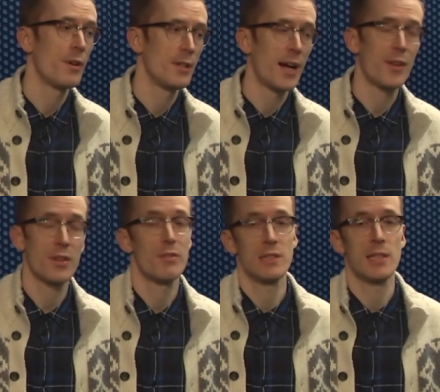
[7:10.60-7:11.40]
I think
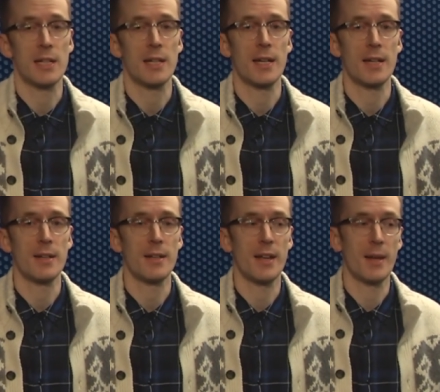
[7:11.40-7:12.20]
there is a link,
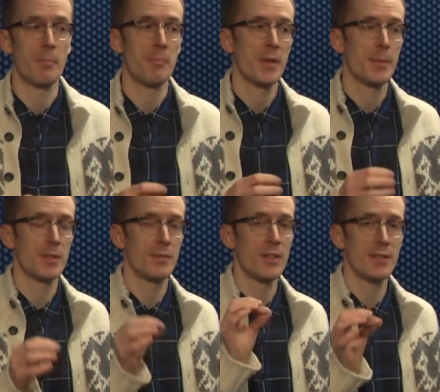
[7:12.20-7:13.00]
but
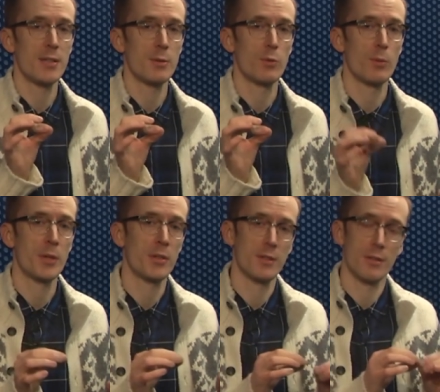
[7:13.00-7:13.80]
it's a very tenuous one
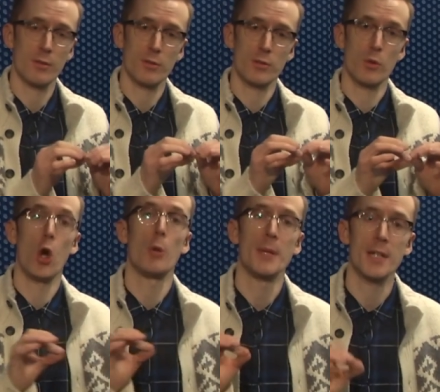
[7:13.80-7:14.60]
because it goes through
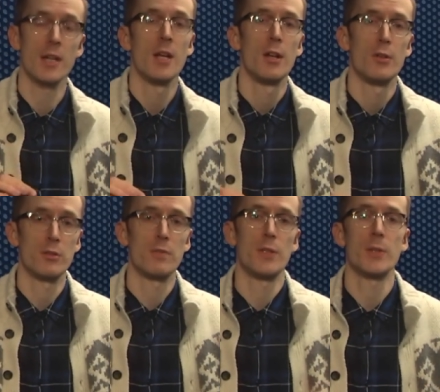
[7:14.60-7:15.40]
all media, not
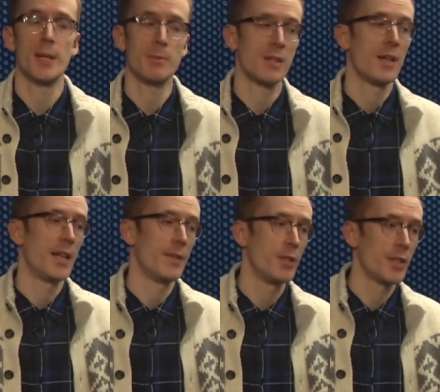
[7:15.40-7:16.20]
just video games,
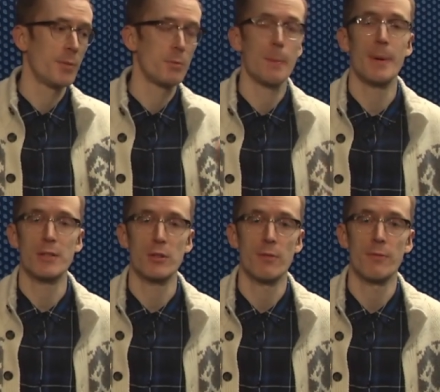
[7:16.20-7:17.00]
and that video games are being
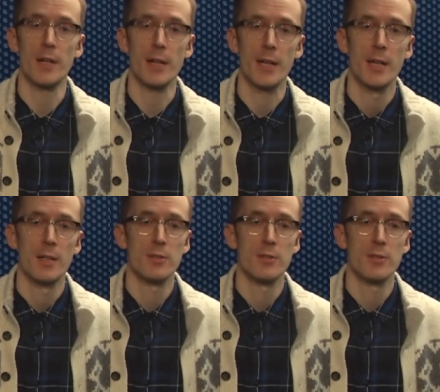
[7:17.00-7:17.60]
picked on unfairly.